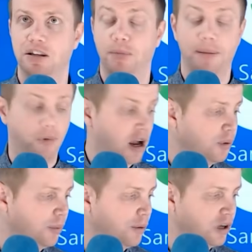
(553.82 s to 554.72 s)
my
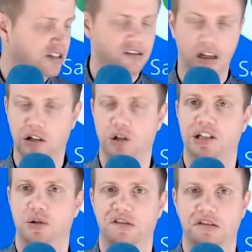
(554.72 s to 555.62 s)
problem and what he's
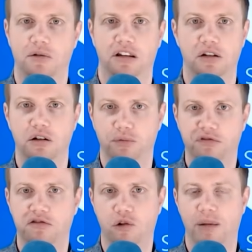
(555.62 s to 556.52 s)
alluding to is so you can
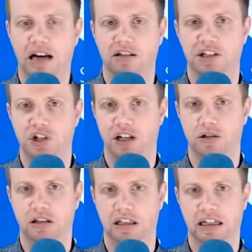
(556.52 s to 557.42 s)
scroll back on the
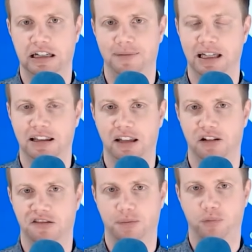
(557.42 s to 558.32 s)
channel um, and then
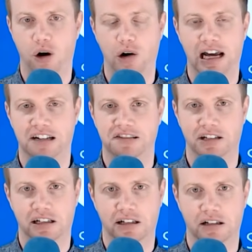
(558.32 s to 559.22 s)
there's a Pro X
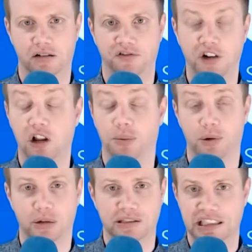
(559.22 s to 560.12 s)
uh, follow up
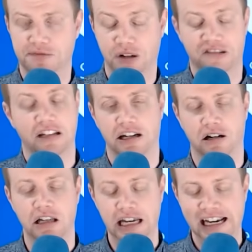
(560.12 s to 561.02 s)
review six months later.